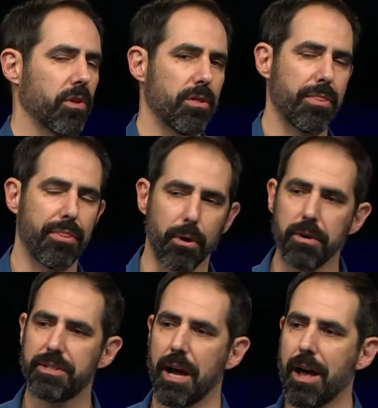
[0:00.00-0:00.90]
The
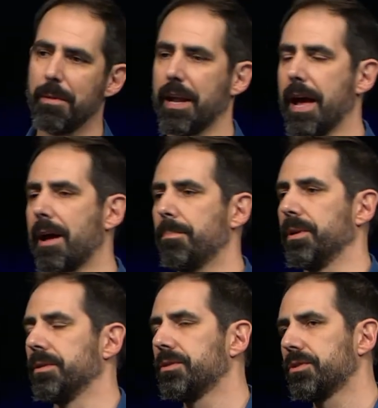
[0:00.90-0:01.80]
third time it
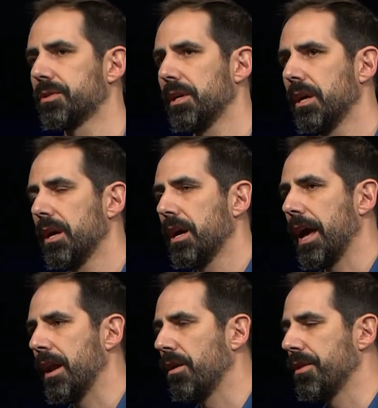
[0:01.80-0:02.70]
happens,
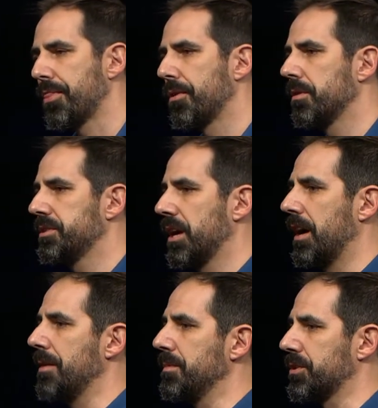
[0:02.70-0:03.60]
and on the third
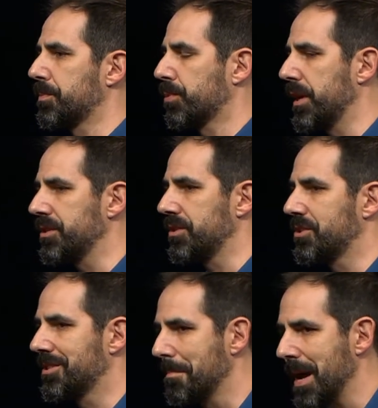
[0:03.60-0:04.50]
time, this
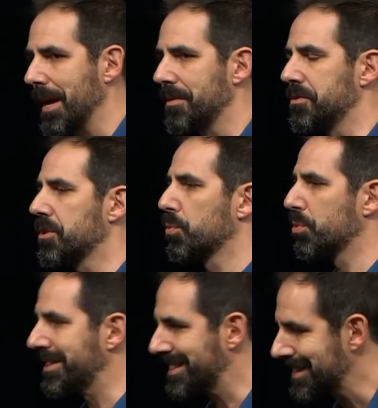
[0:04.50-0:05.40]
presence demands,
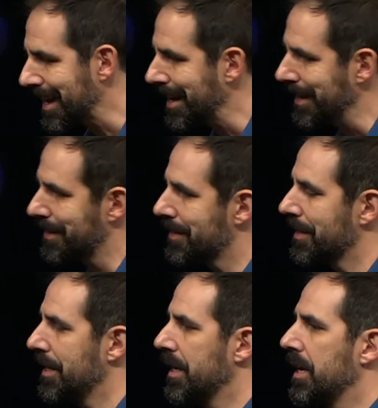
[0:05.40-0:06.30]
recite.
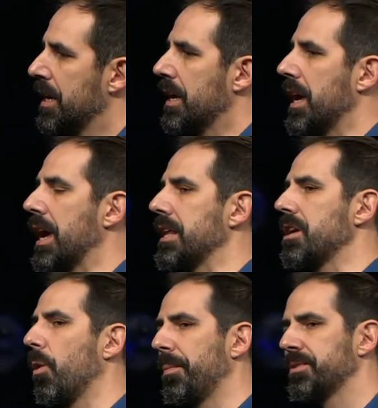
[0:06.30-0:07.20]
And
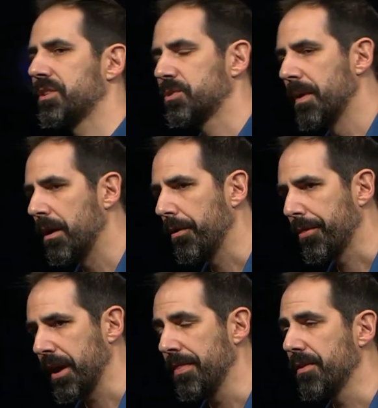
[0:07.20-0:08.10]
he opens his
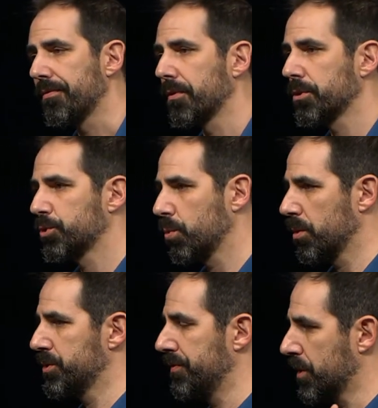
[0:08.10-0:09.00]
mouth, and the first
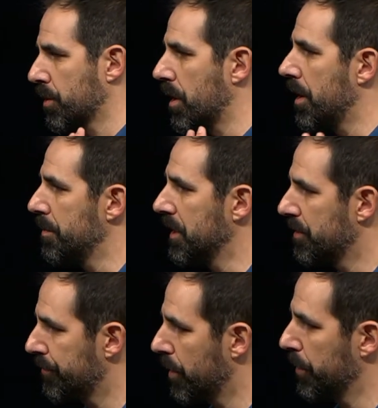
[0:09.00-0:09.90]
words of the Quran
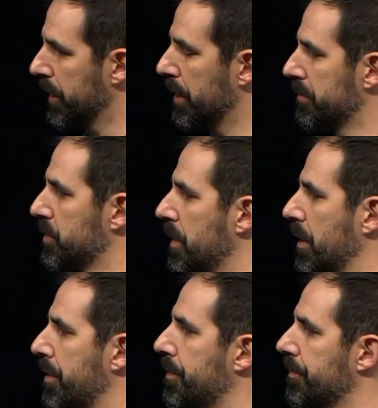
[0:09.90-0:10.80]
begin flowing out of his
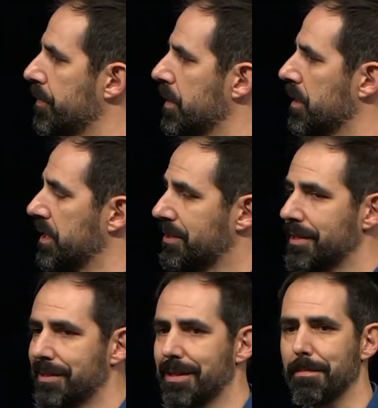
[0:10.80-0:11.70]
mouth. This
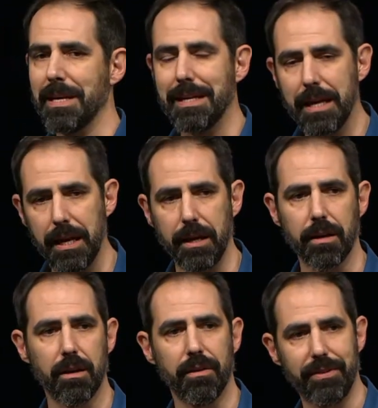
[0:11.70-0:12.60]
is the
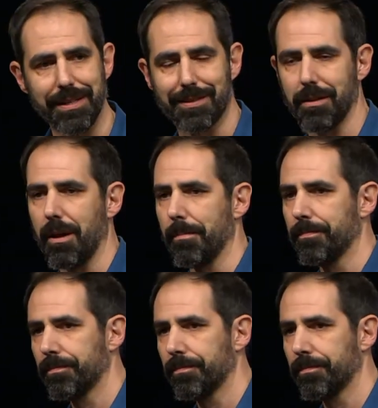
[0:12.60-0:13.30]
beginning of Islam.